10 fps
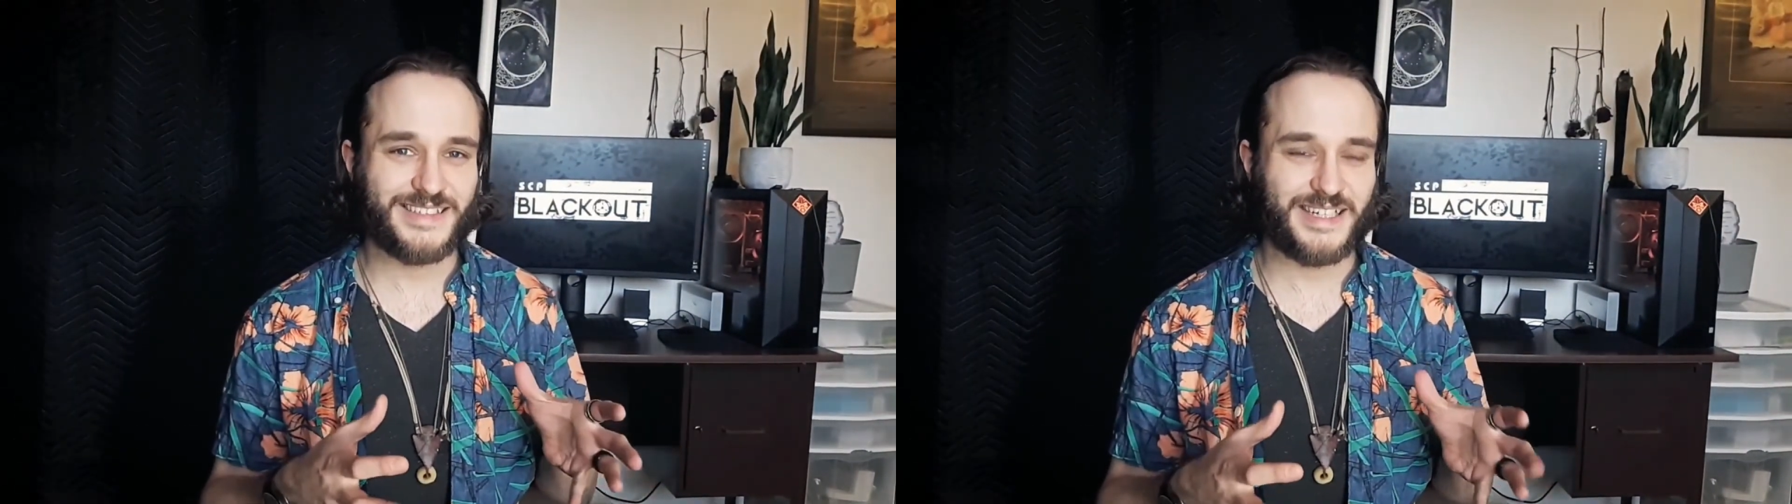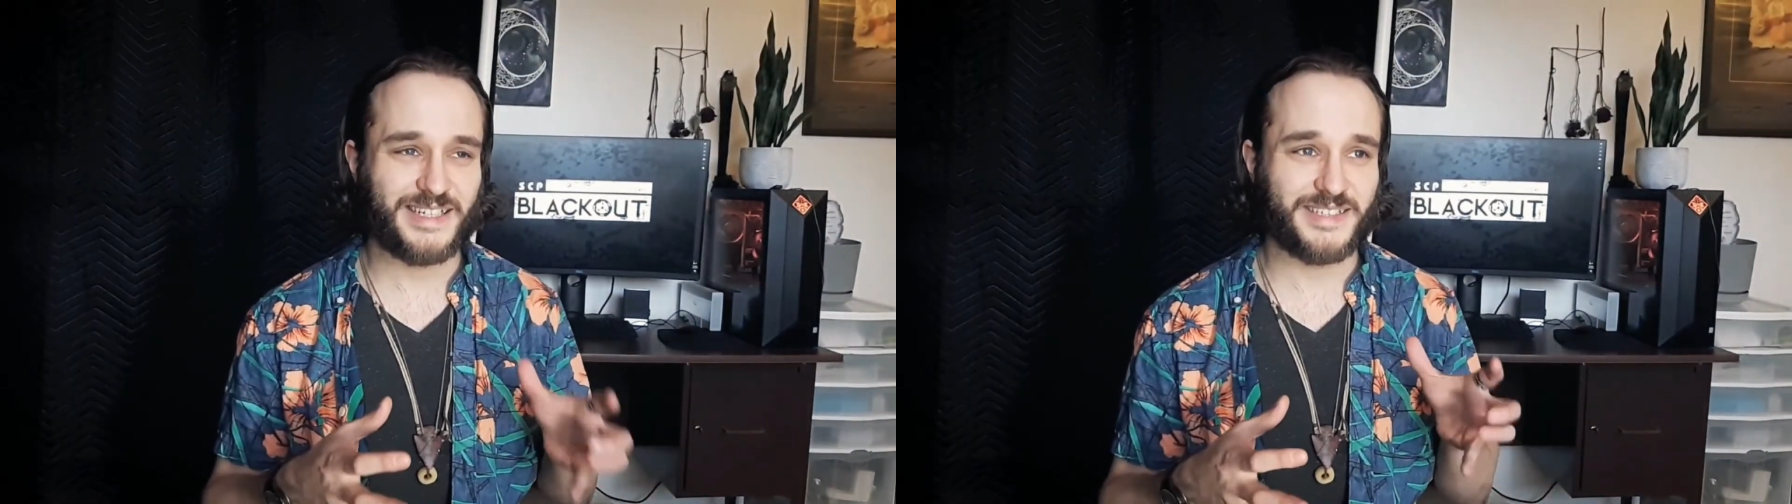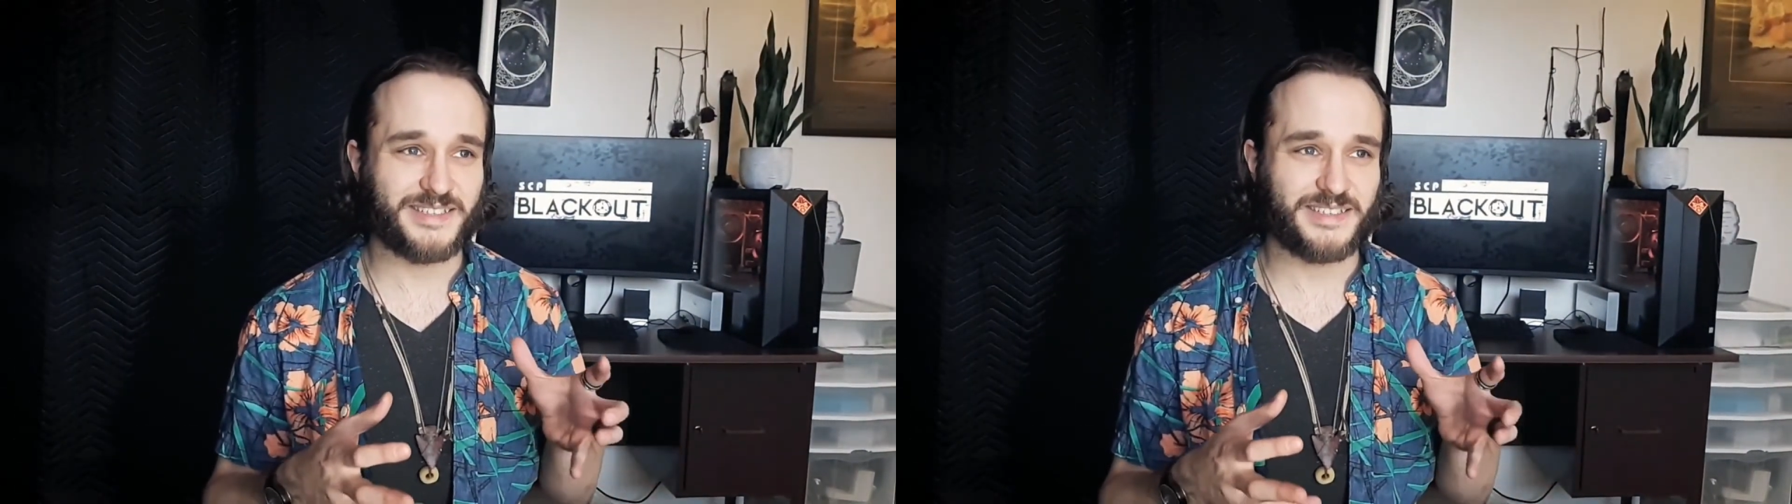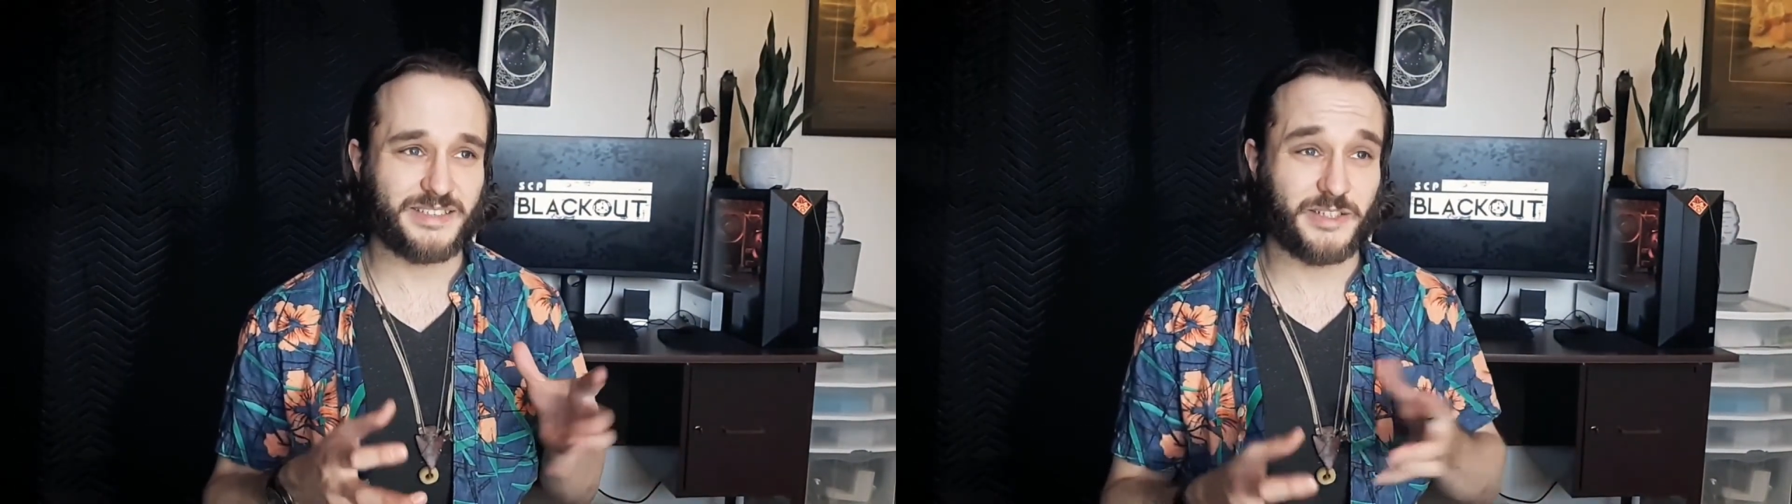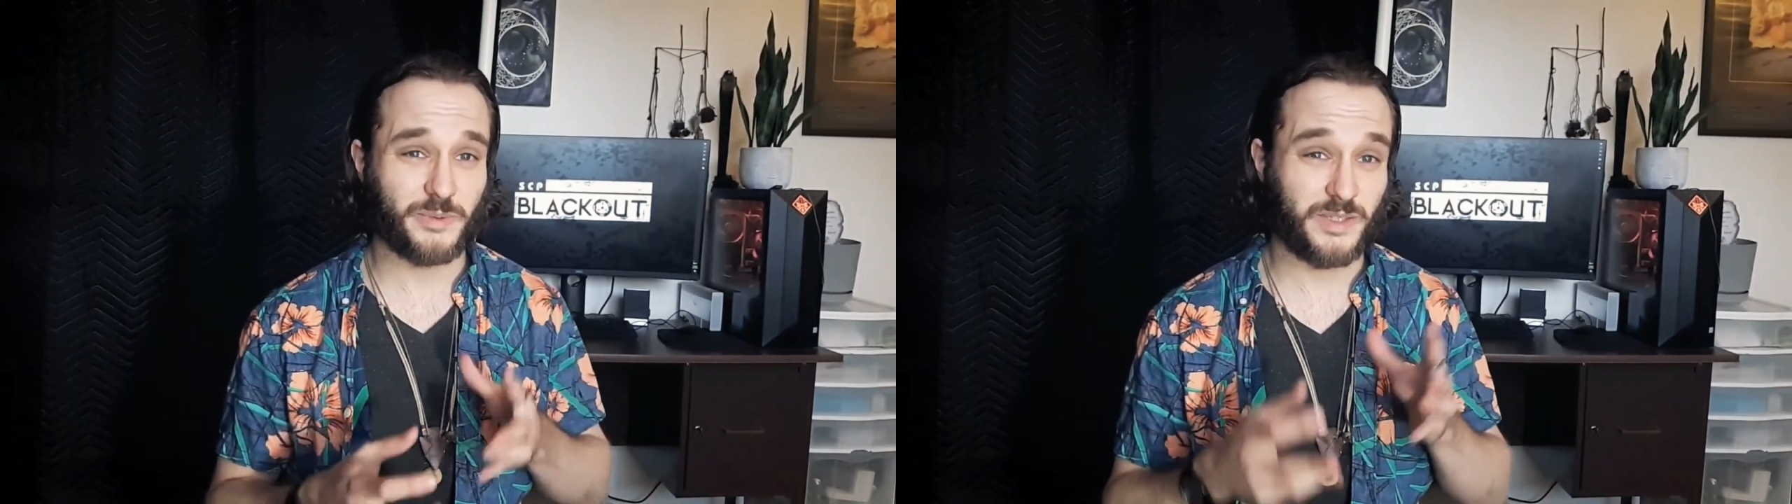and
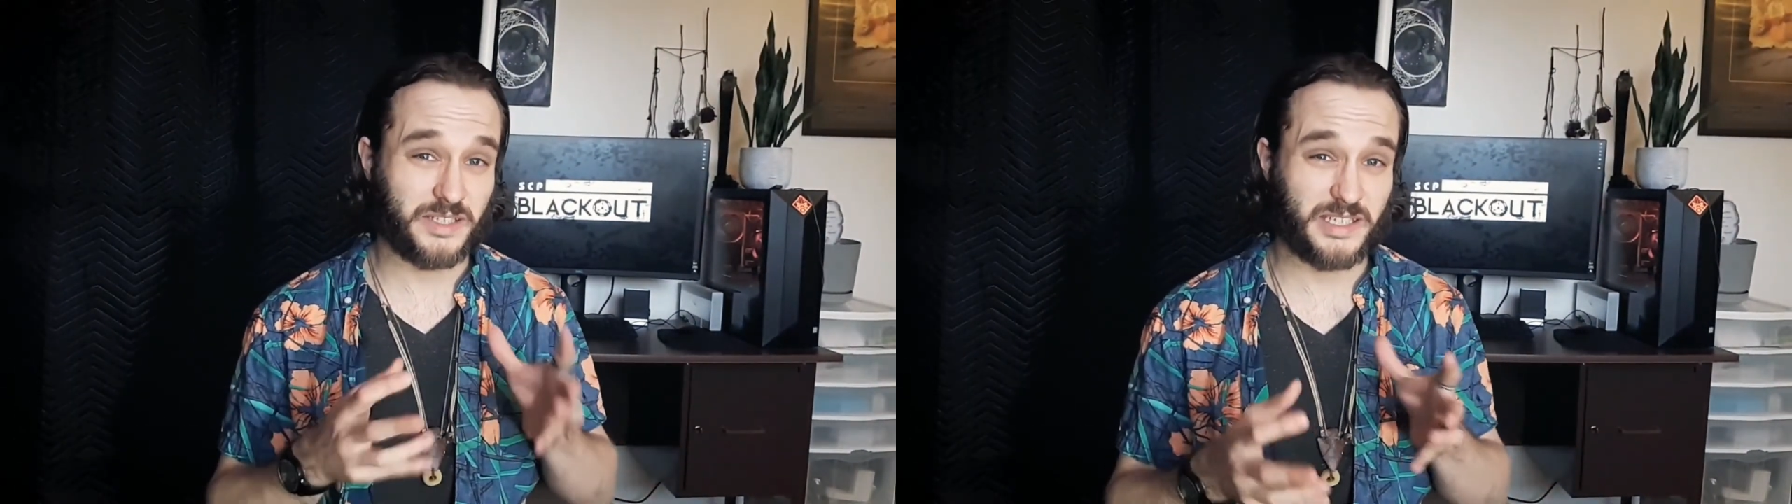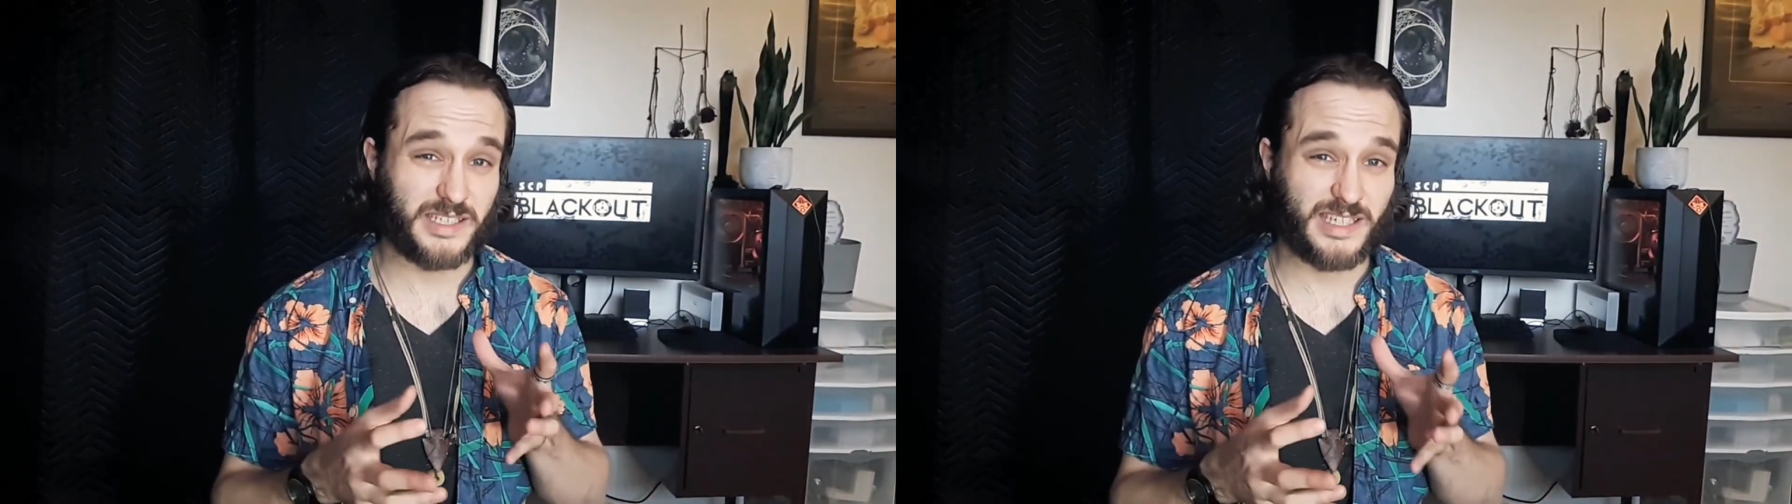you're really going